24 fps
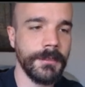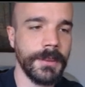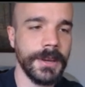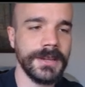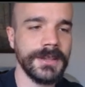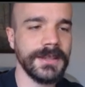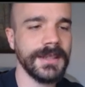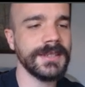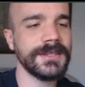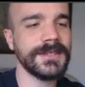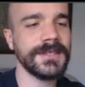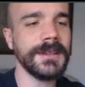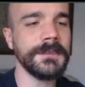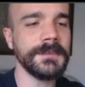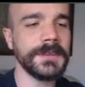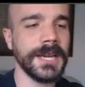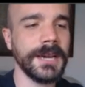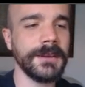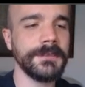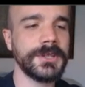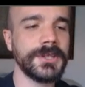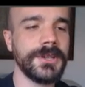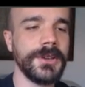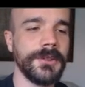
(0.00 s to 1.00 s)
But it, it's
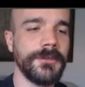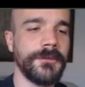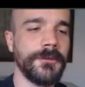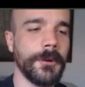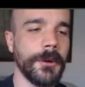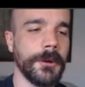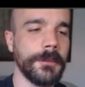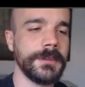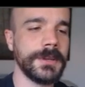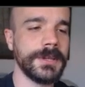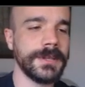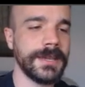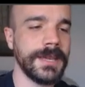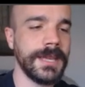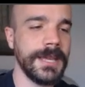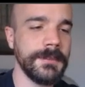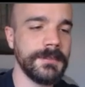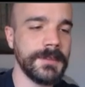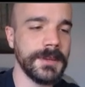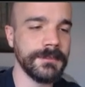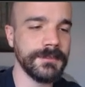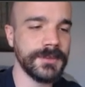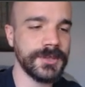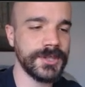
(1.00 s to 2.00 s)
sometimes good form to
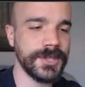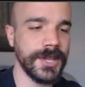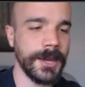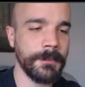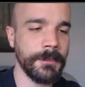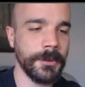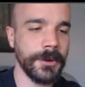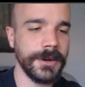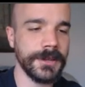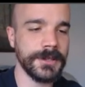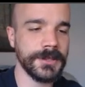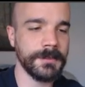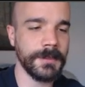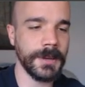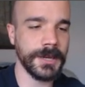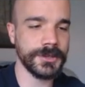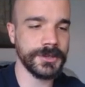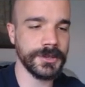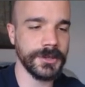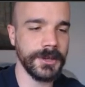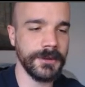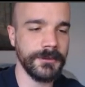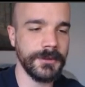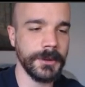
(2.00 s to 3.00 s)
keep them separate,
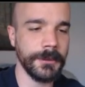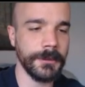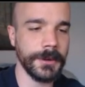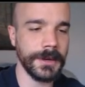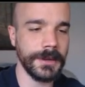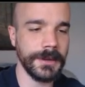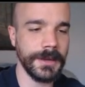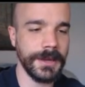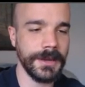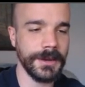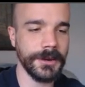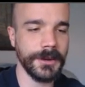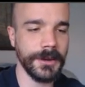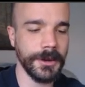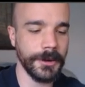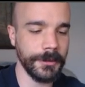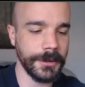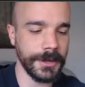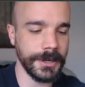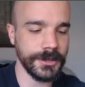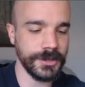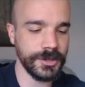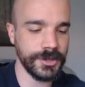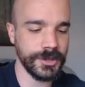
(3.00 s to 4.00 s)
especially if you want to later go in